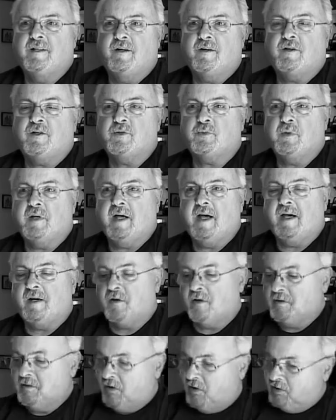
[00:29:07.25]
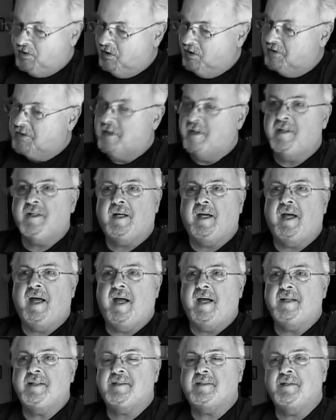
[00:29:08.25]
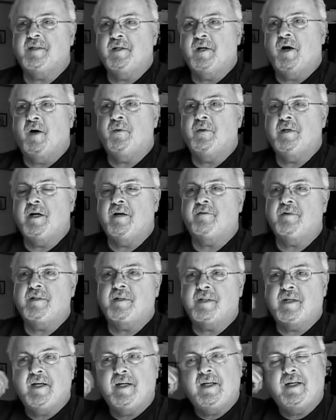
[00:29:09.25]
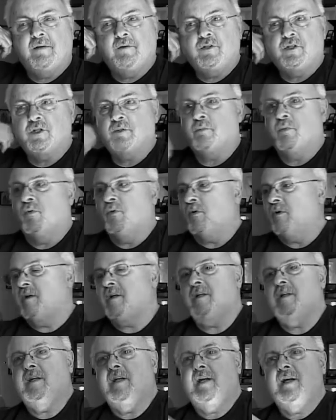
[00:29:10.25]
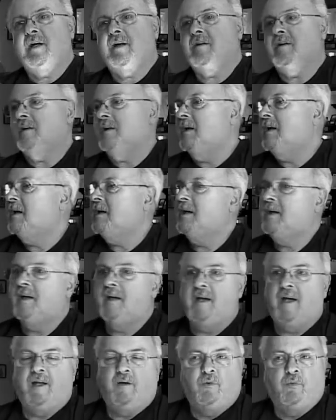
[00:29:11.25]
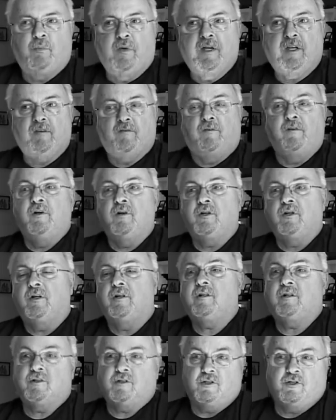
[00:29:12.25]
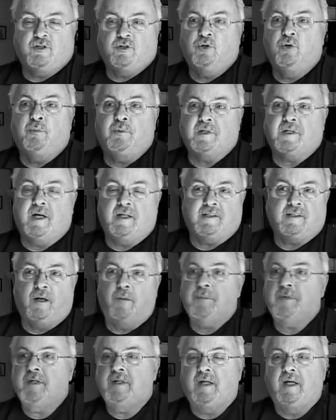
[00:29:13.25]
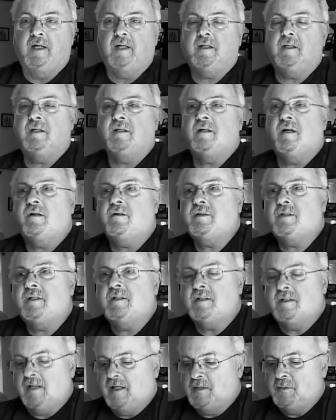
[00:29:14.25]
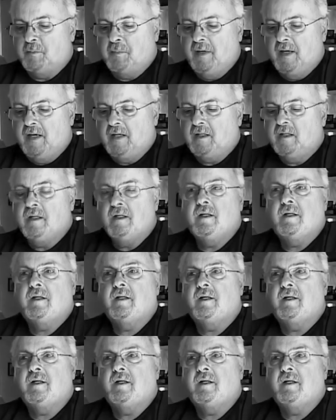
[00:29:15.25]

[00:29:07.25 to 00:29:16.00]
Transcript: You know, because we had our, our little tin cans, you know, and everything, and we just pour it in there, and and it would make you feel good because the soup has got something in it. Mm-hmm. You know, it didn't taste bad.